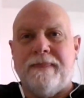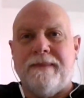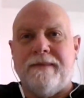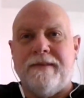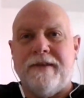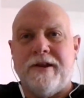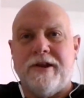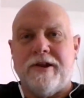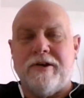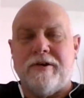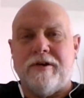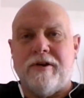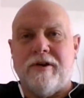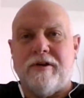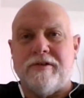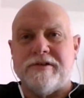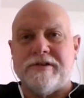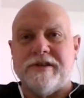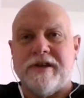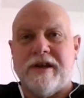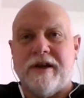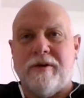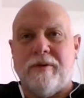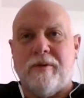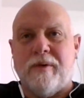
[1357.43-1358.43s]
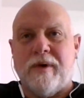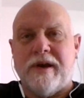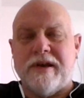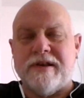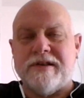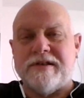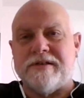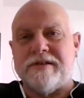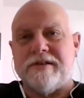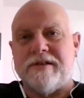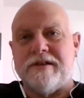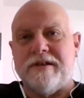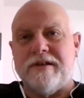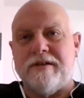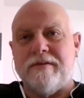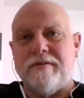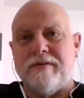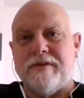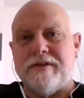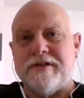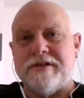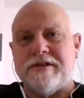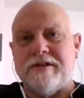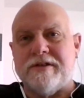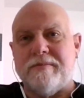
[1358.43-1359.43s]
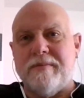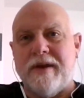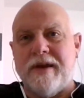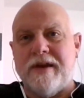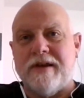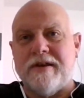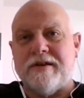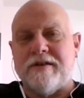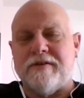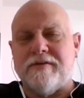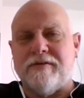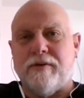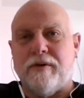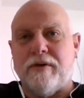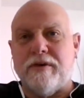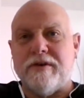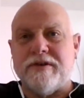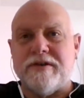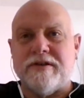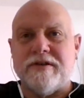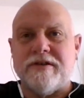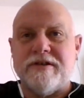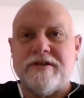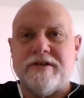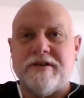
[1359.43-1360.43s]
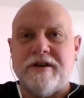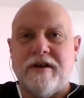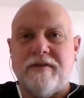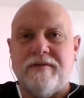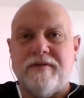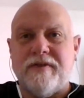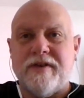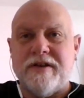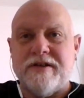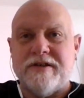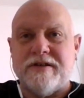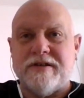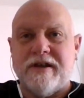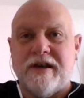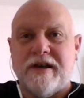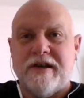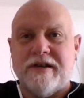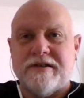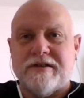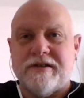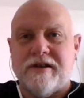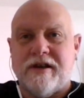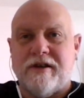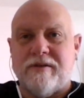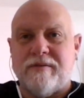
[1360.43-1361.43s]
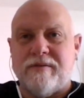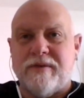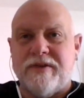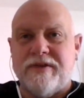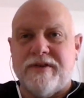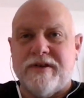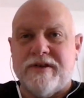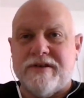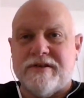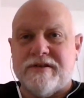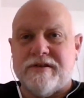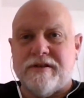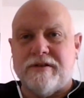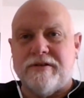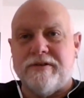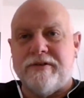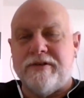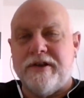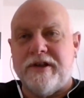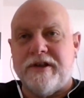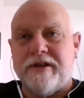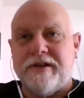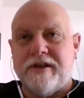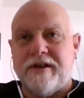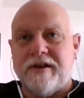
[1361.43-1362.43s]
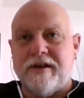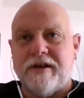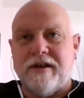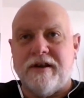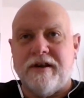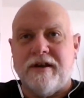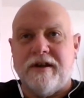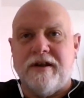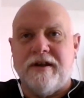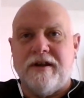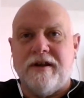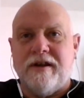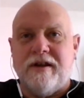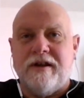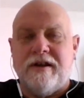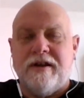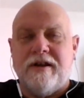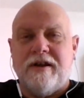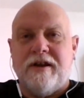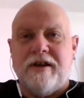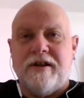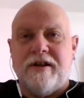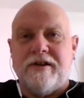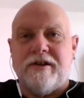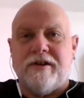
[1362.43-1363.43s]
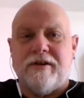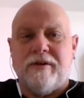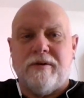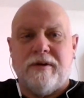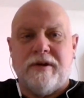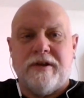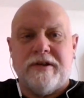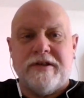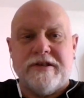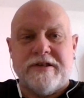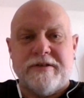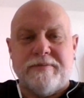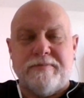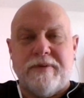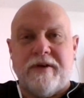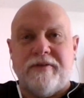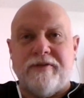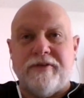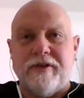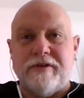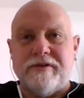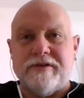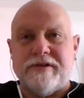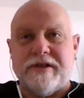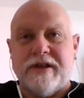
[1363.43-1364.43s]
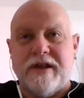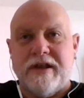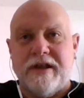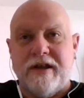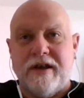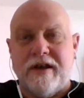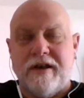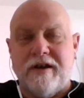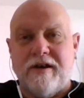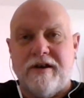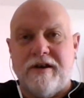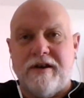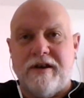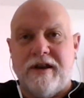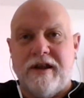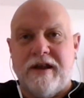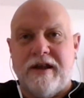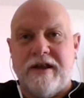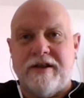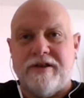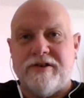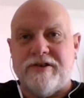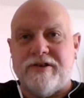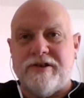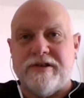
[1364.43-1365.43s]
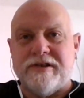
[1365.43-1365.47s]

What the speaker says: you know, goes out west and he wants to make his fortune and stuff, and he signs on with this lunatic to go on this buffalo skinning hunt, and